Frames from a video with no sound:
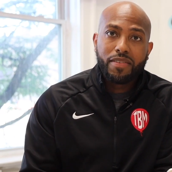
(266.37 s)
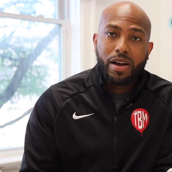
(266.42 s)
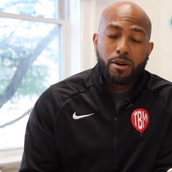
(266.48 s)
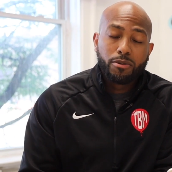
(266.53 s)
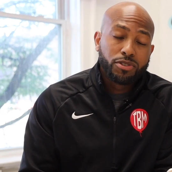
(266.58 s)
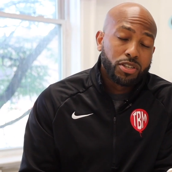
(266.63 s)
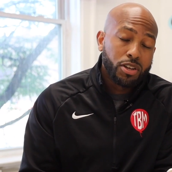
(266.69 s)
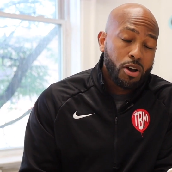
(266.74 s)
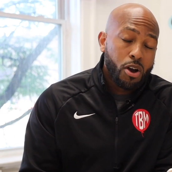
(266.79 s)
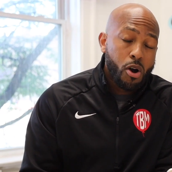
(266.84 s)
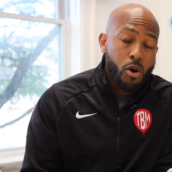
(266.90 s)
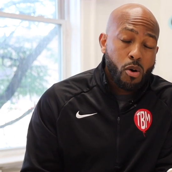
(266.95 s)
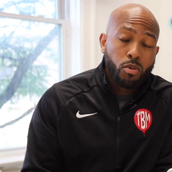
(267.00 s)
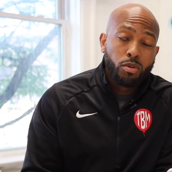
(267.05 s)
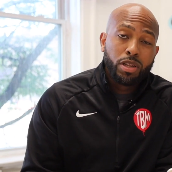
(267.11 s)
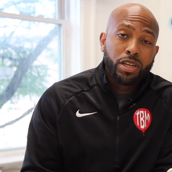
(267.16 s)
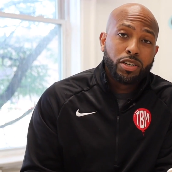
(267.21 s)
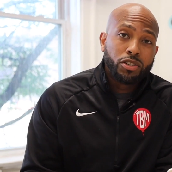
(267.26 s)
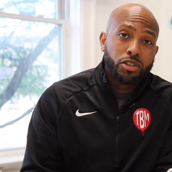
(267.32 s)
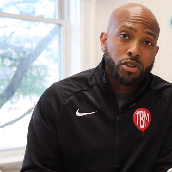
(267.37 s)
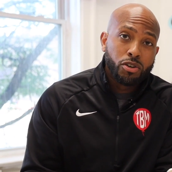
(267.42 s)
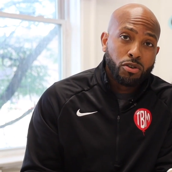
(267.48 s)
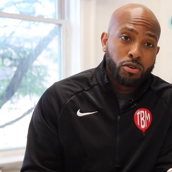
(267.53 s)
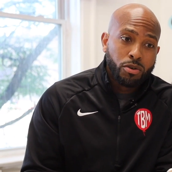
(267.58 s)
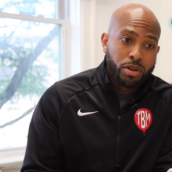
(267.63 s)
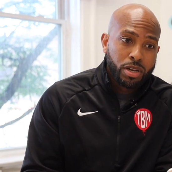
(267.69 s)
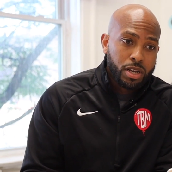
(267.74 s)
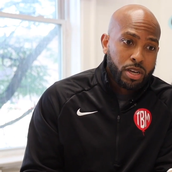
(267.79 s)
I was the only
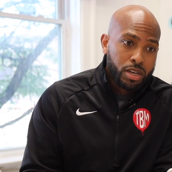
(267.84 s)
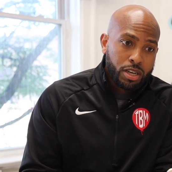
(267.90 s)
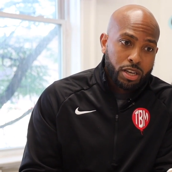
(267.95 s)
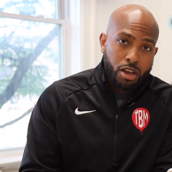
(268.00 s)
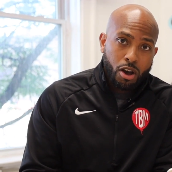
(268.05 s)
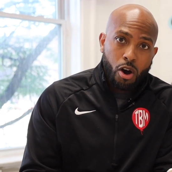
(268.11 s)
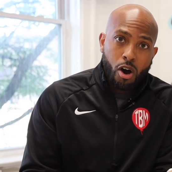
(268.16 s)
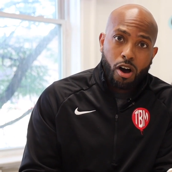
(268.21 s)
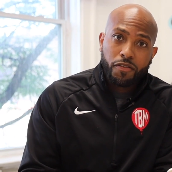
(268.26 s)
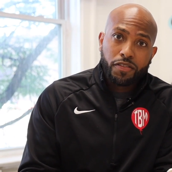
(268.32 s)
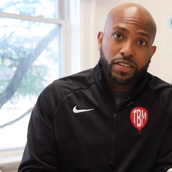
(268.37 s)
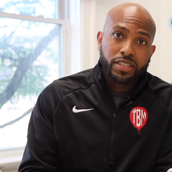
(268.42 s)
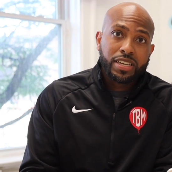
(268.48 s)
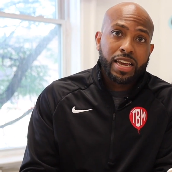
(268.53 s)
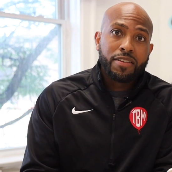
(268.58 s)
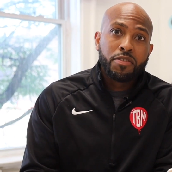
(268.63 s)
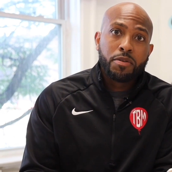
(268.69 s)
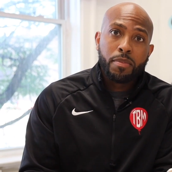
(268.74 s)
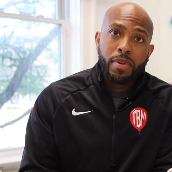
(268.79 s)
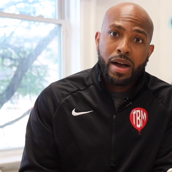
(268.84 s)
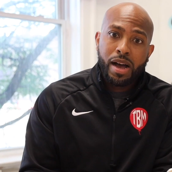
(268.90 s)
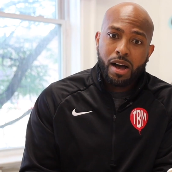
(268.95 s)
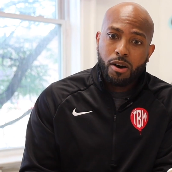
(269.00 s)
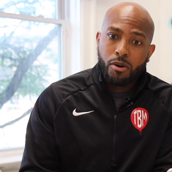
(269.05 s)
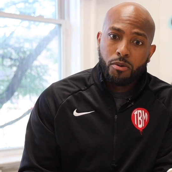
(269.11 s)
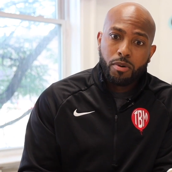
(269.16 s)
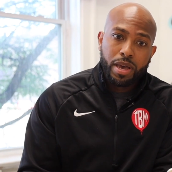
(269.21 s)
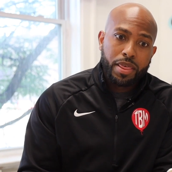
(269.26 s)
dude, you know, off a 7
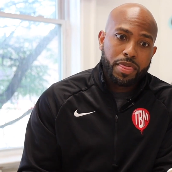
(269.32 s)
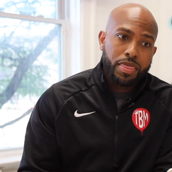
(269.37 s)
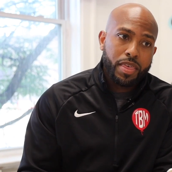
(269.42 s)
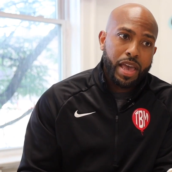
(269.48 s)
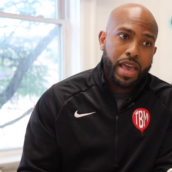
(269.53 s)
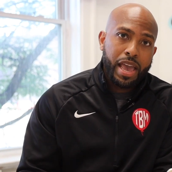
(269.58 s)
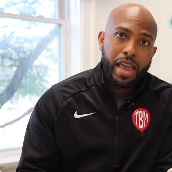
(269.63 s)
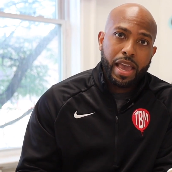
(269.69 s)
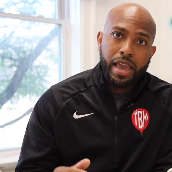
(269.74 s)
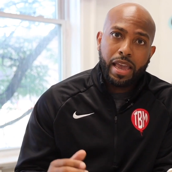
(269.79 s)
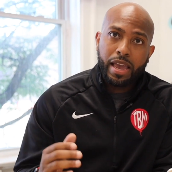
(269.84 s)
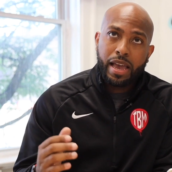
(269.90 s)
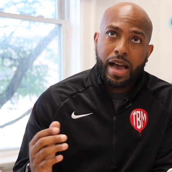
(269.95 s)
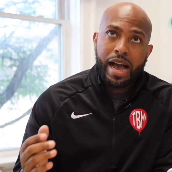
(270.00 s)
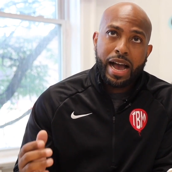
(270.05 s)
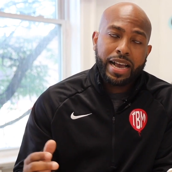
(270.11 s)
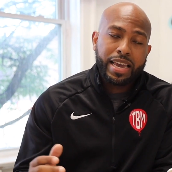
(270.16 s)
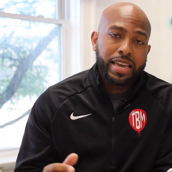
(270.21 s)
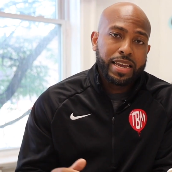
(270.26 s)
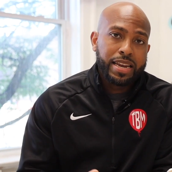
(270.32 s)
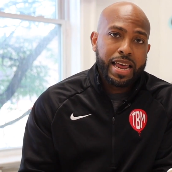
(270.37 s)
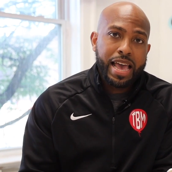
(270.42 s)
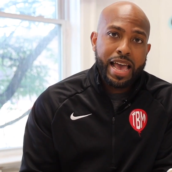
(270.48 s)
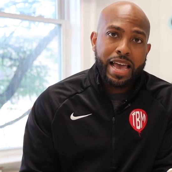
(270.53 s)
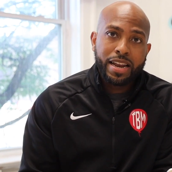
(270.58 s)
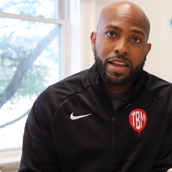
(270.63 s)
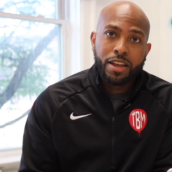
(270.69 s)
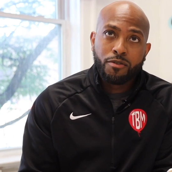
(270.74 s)
Mile with a hockey
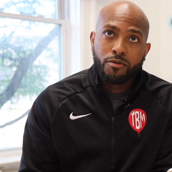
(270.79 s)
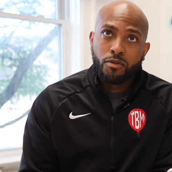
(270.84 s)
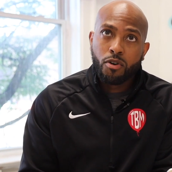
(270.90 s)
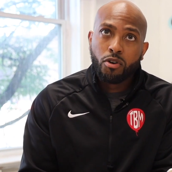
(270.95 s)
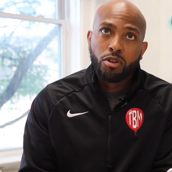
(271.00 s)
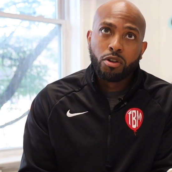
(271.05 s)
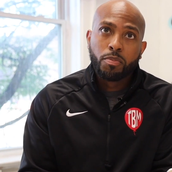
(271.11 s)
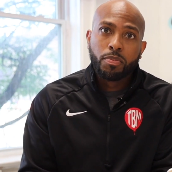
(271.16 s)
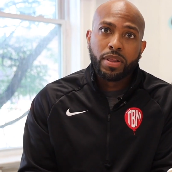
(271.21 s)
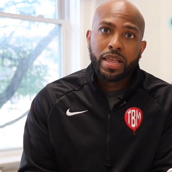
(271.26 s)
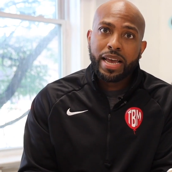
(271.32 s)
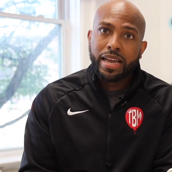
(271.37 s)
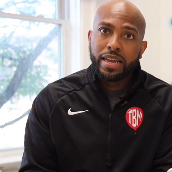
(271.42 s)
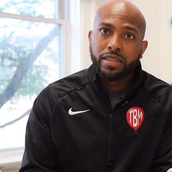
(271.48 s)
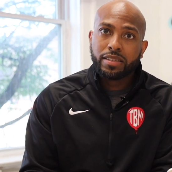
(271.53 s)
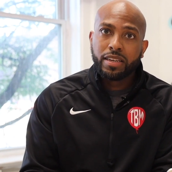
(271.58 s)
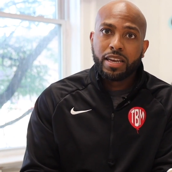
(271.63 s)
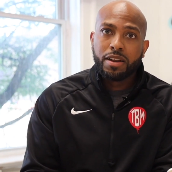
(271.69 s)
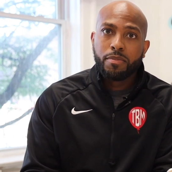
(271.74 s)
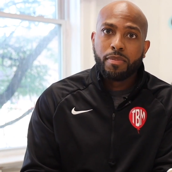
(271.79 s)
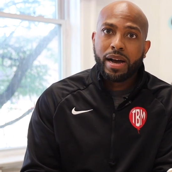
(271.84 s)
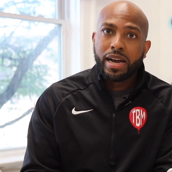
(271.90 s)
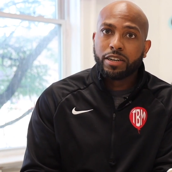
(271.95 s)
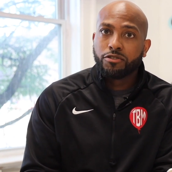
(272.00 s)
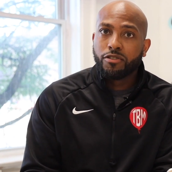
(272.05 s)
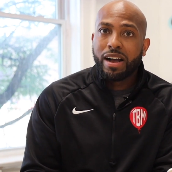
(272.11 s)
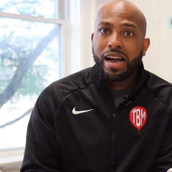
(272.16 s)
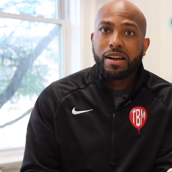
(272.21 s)
net and rollerblades in my
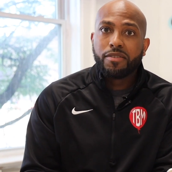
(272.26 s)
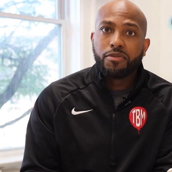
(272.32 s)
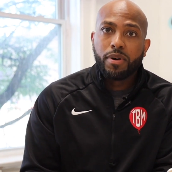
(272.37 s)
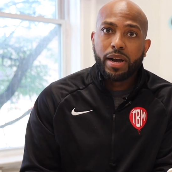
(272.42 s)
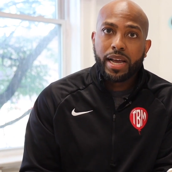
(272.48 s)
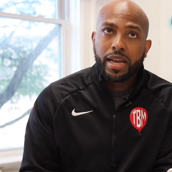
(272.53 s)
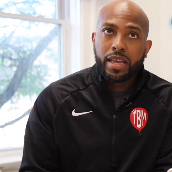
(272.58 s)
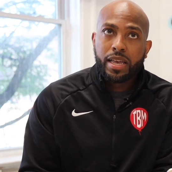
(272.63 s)
driveway.